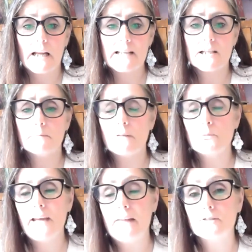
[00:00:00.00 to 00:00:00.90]
And
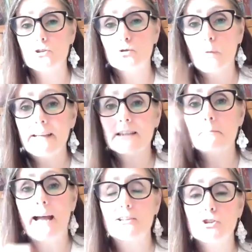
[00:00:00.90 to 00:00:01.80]
sometimes we have to strike the
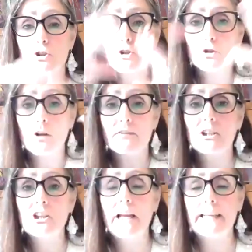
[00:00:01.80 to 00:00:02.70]
match to turn on
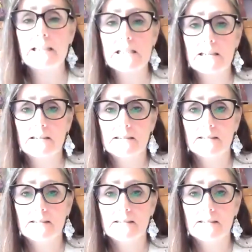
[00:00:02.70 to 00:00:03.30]
the light,